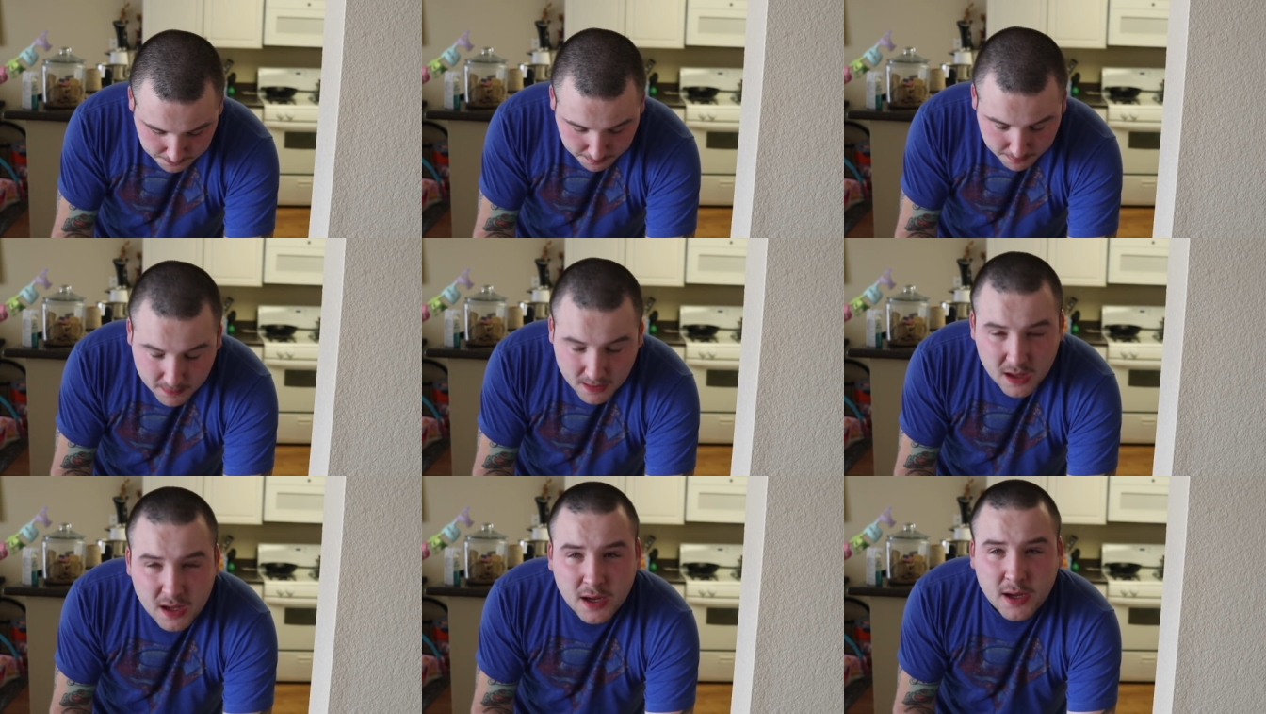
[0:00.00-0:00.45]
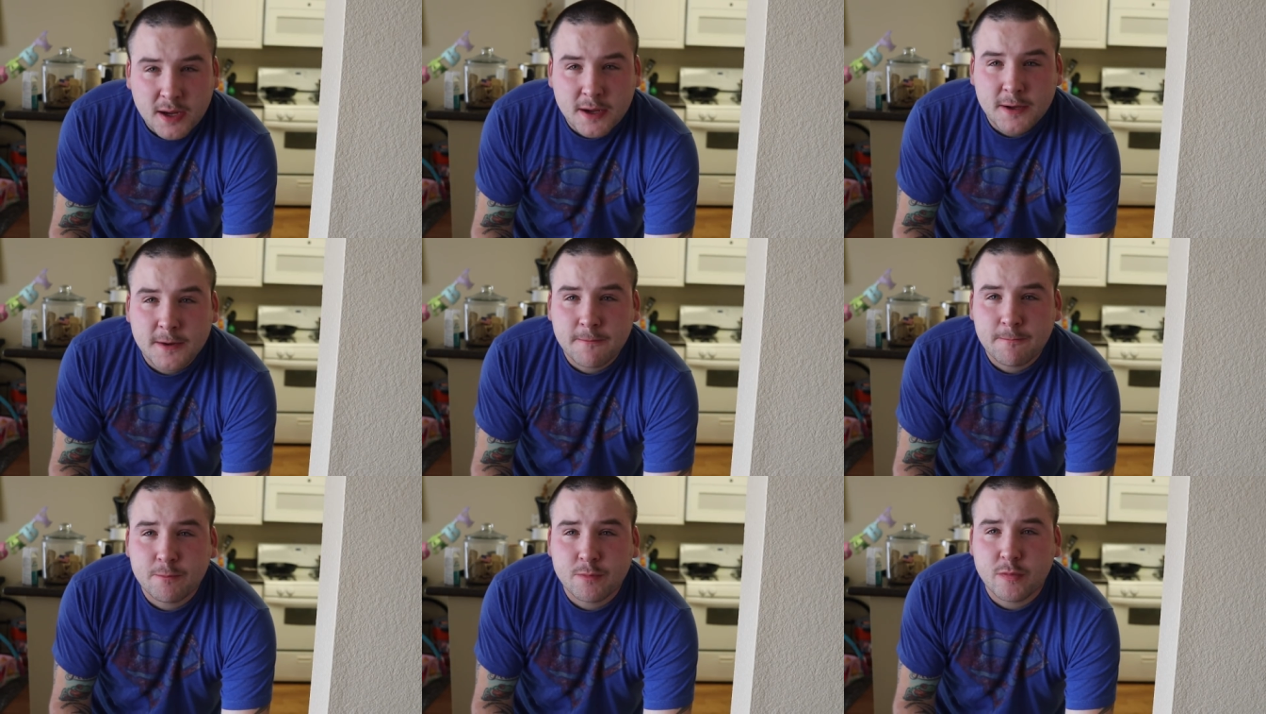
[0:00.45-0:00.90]

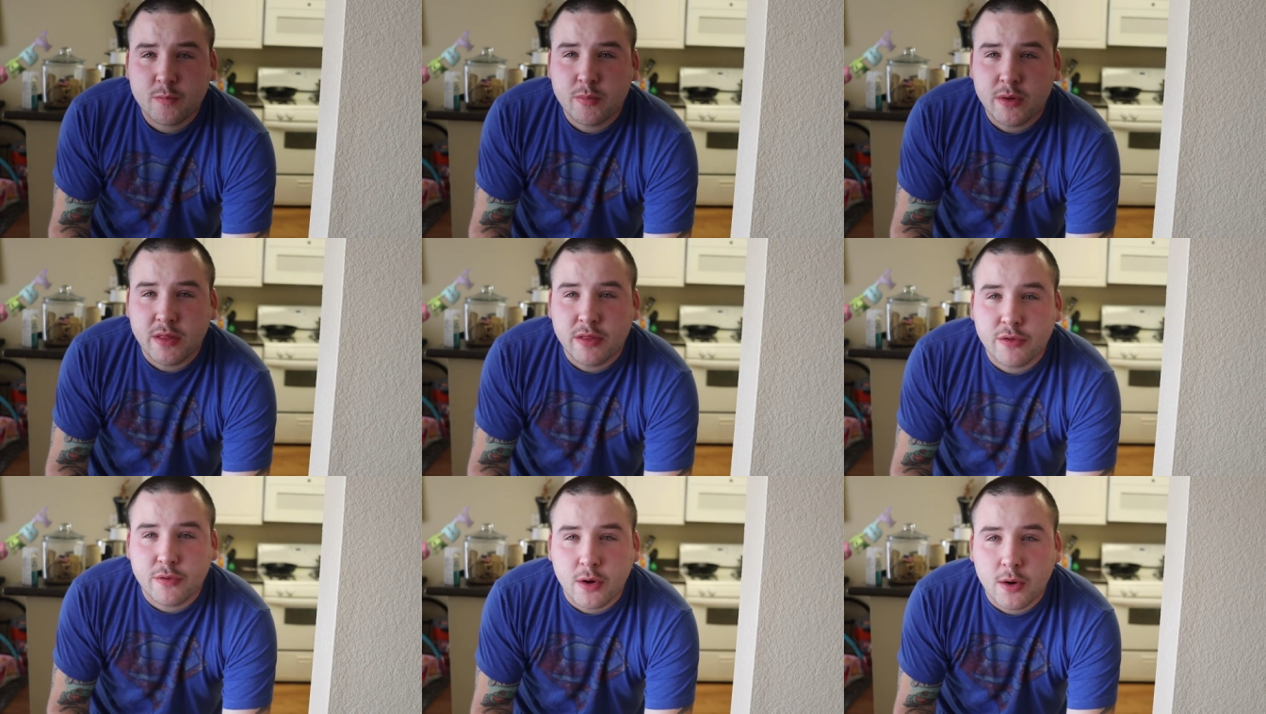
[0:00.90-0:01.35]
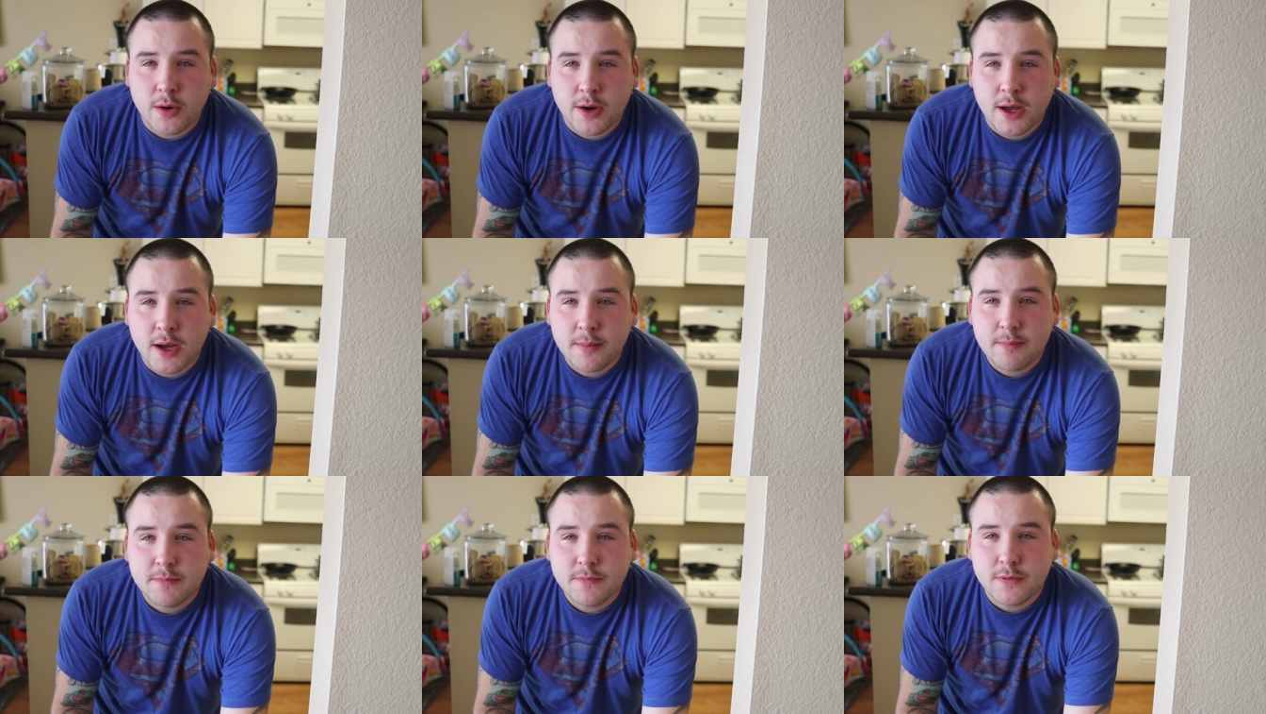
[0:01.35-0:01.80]
I've been throwing
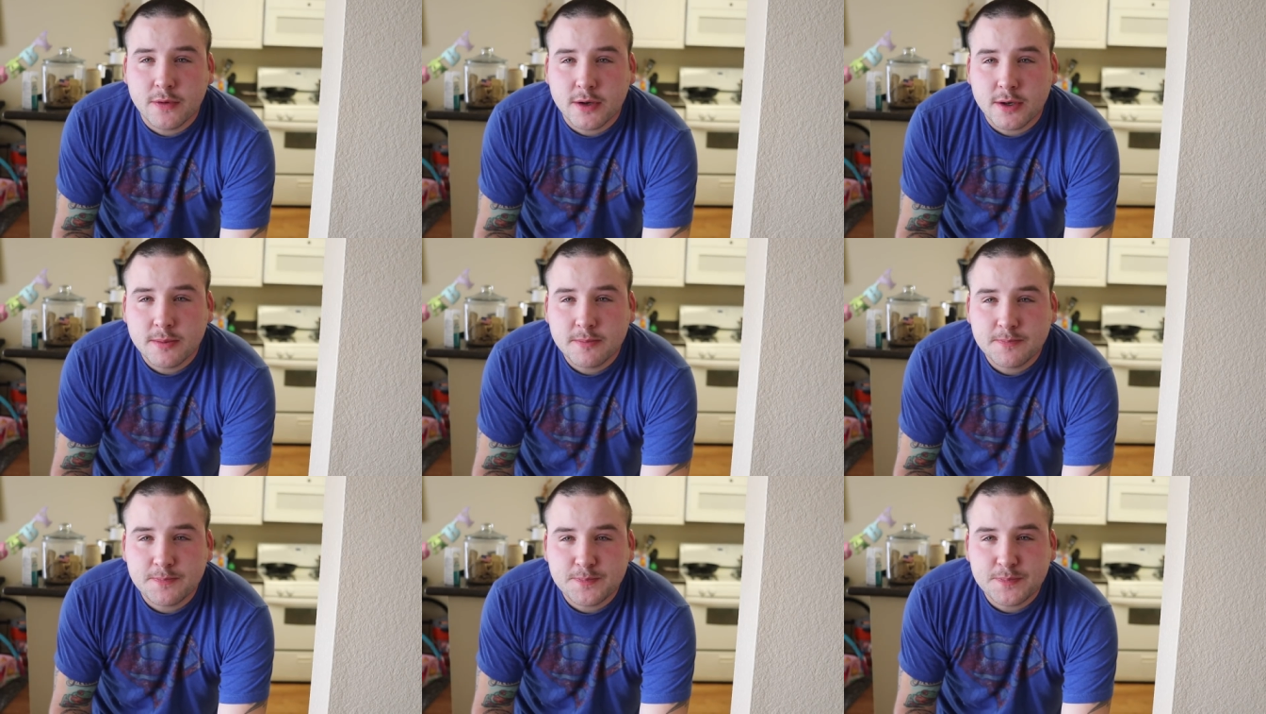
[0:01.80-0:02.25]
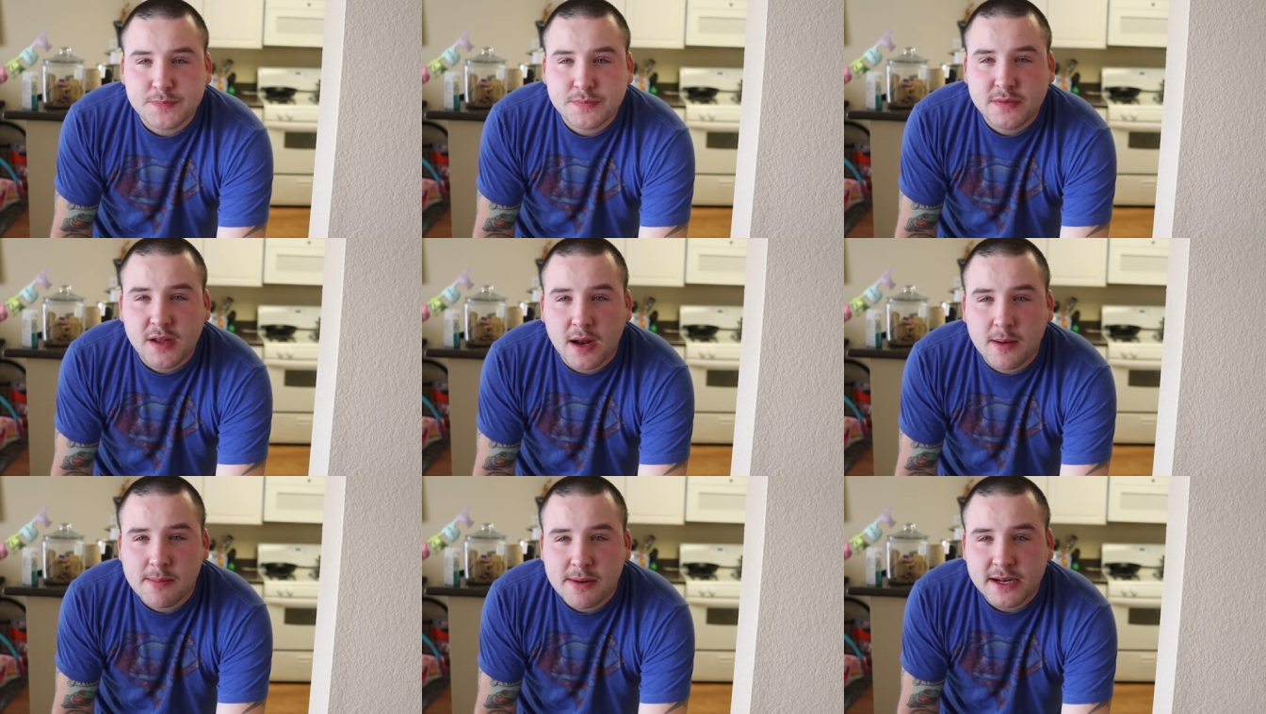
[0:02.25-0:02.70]
up for
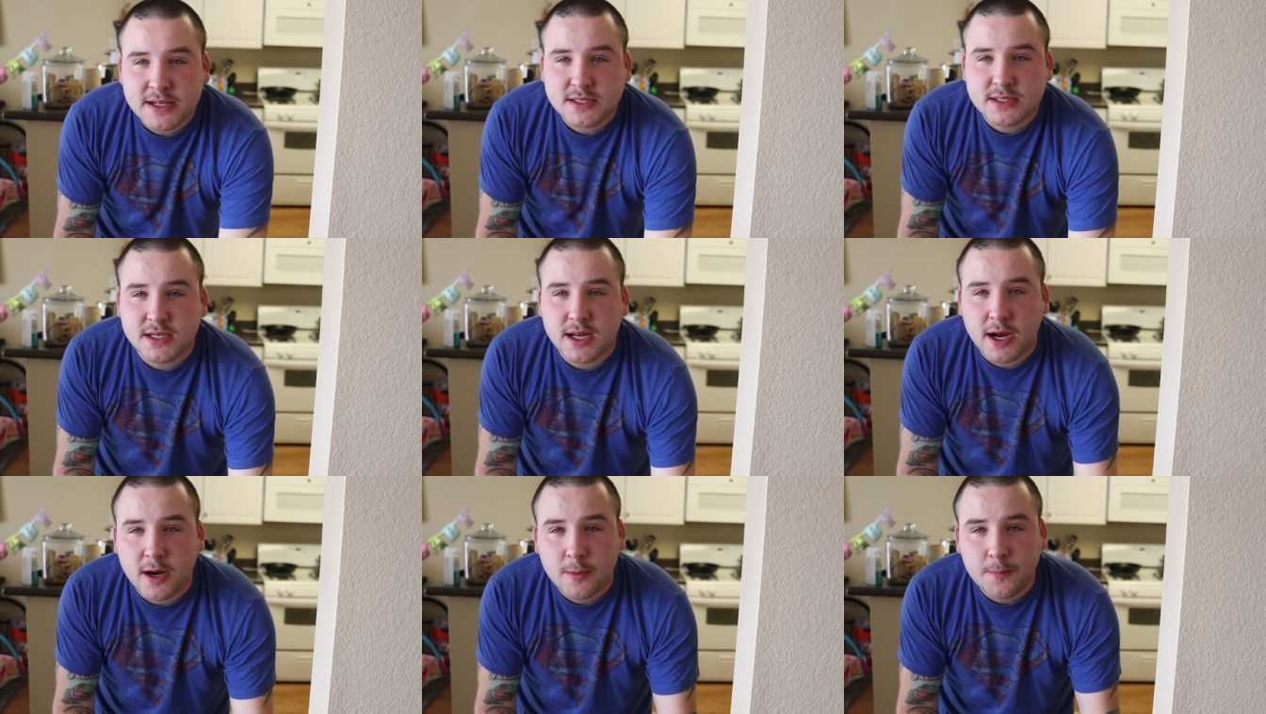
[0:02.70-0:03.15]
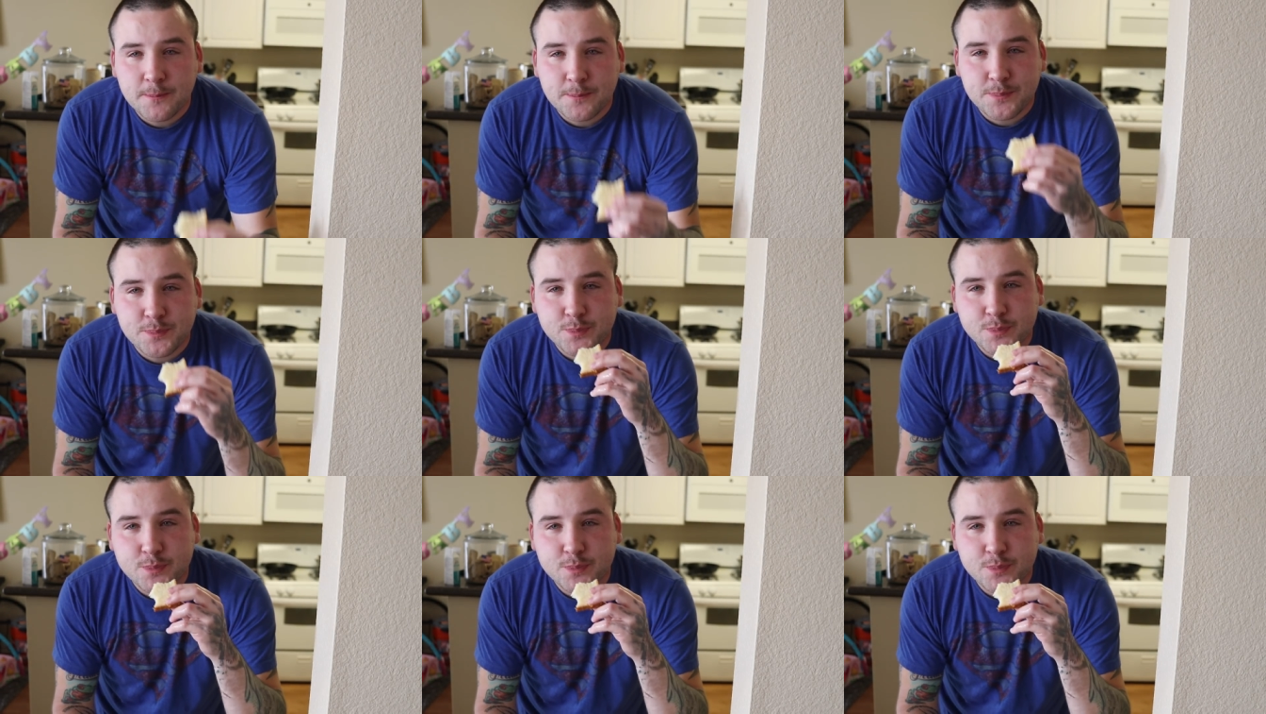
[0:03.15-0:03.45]
ten minutes now.